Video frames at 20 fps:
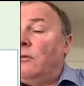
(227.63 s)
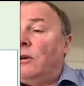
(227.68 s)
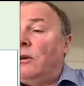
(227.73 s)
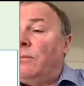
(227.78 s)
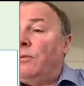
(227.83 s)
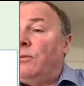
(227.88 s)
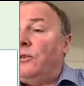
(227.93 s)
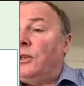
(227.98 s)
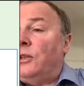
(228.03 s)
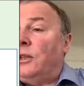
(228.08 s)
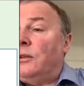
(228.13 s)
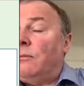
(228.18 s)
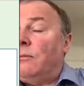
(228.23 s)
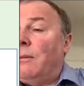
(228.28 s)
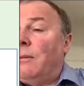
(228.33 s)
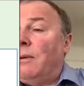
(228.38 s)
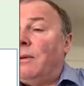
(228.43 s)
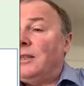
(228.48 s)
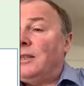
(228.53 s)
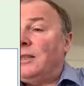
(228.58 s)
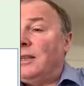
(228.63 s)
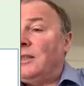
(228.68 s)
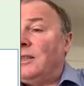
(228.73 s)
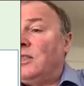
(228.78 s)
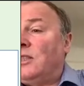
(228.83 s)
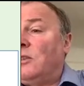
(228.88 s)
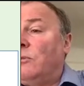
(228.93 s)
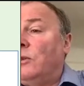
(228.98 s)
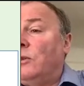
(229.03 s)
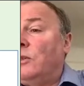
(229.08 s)
represent my best
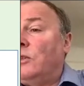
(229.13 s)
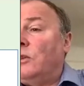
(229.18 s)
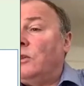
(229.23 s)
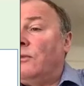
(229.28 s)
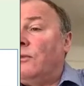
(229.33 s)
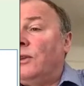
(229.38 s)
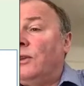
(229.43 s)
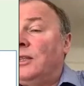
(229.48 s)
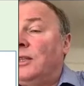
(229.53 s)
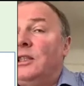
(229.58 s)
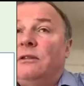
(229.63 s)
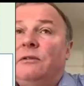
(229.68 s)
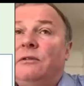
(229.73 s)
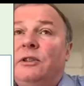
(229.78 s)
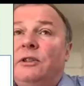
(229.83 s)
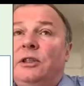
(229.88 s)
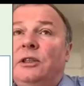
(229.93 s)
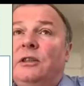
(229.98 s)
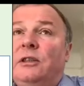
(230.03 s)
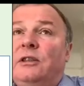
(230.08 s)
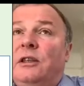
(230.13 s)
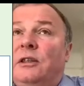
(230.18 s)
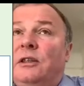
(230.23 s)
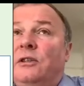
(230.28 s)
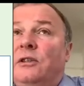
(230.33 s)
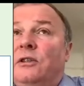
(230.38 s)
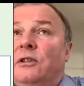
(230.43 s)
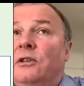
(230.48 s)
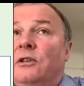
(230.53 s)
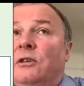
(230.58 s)
estimate of the activity in
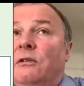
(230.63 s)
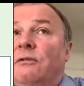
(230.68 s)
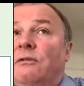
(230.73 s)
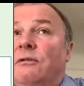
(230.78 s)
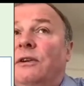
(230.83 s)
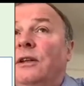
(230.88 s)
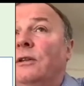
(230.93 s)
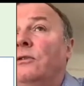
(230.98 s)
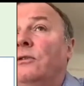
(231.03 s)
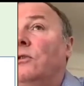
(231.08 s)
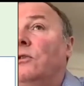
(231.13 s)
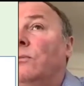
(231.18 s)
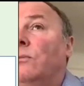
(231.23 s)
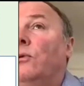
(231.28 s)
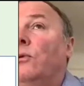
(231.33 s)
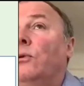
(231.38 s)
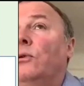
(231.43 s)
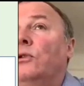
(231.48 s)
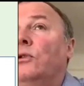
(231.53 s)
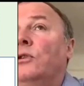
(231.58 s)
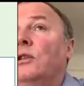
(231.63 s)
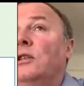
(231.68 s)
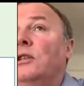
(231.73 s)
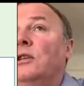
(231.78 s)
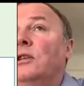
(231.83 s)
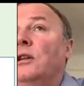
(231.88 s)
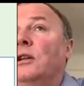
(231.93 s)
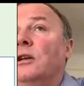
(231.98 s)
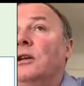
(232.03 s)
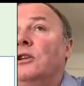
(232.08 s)
centres that failed to report.
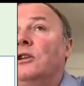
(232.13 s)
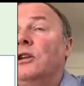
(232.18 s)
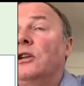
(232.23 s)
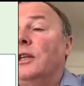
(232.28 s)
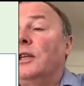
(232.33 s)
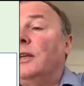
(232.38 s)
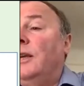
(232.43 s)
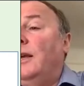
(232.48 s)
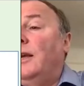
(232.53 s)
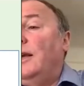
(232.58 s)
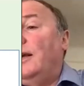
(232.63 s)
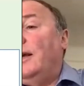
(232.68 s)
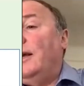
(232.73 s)
These are largely